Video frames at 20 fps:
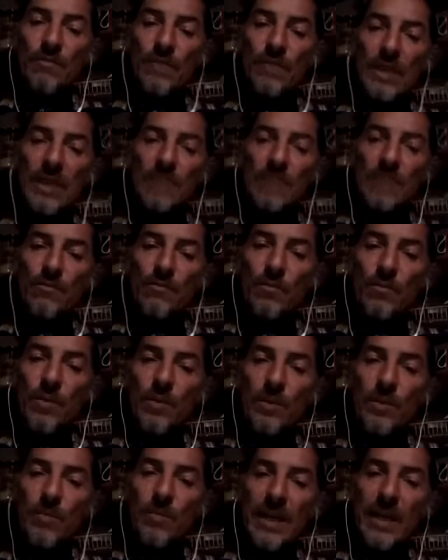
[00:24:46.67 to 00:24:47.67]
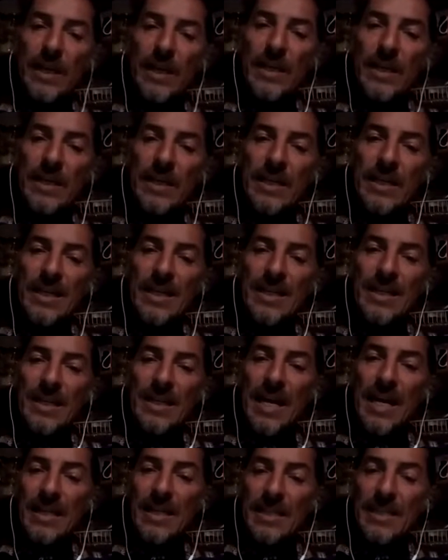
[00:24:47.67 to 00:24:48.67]
if we make a
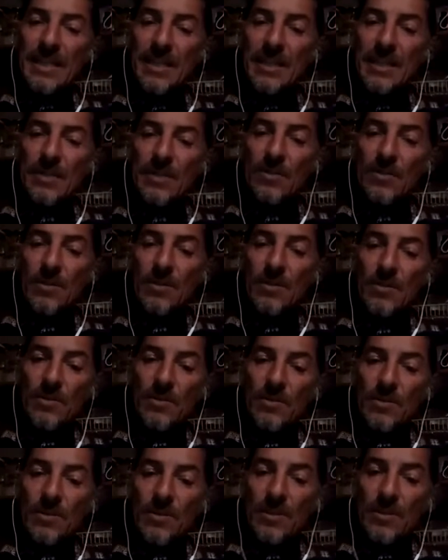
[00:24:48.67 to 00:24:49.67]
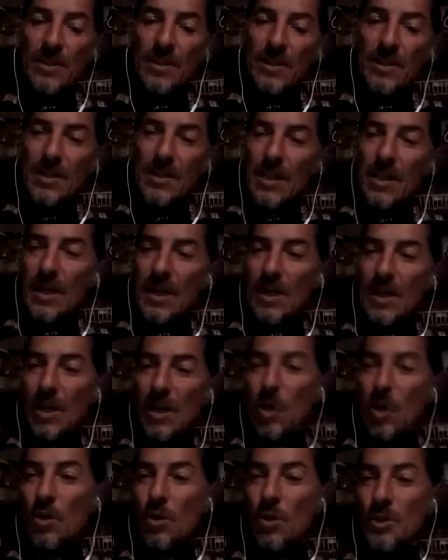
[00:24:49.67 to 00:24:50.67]
guidance or
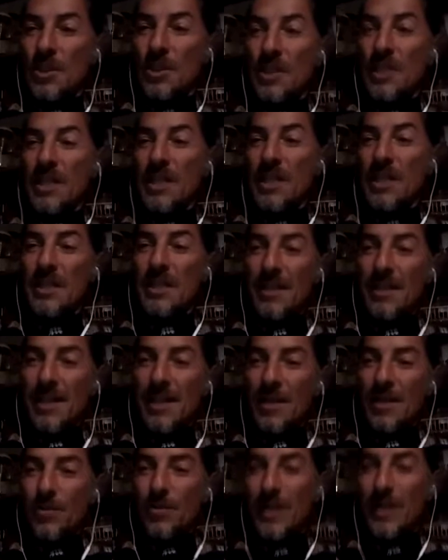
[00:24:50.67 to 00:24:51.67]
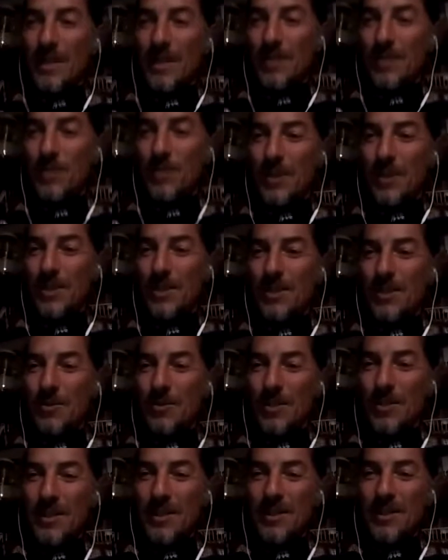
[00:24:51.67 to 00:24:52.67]
hot seat, like we told
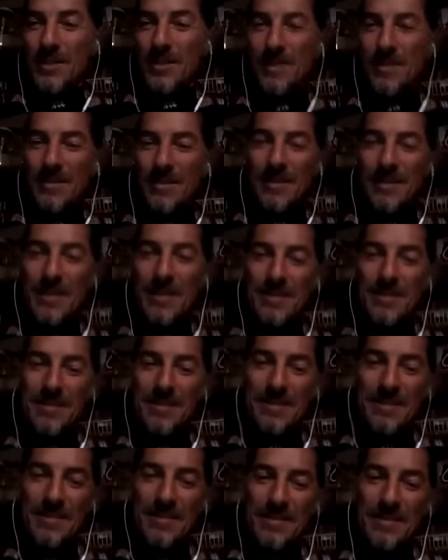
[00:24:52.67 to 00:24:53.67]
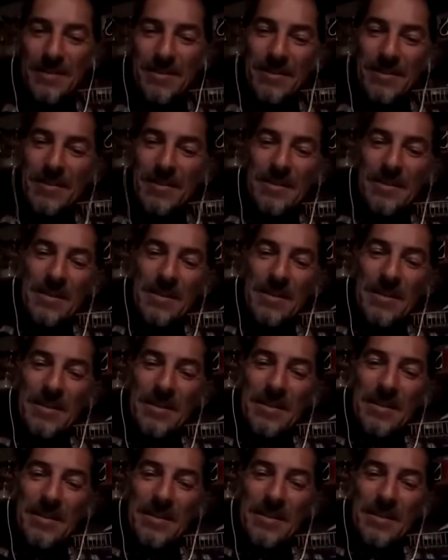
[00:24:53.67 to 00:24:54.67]
it in
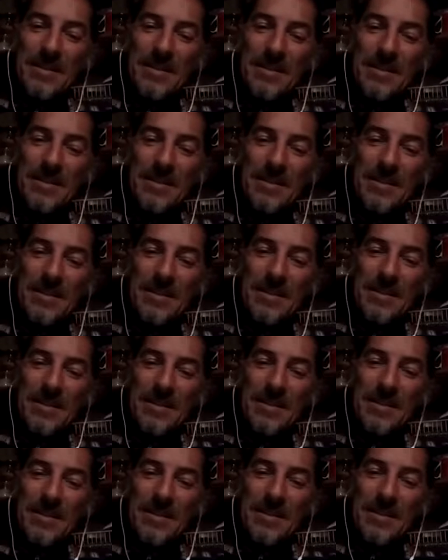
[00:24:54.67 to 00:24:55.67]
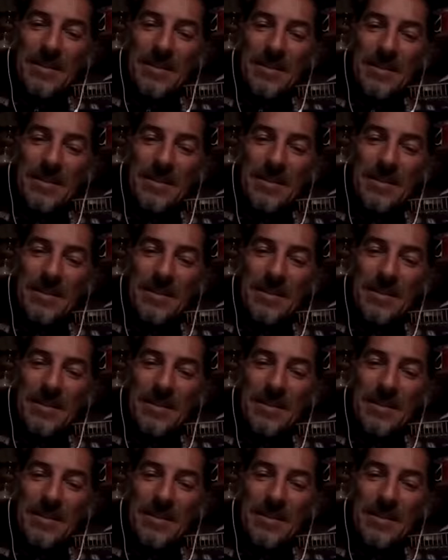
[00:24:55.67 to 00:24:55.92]
with my master.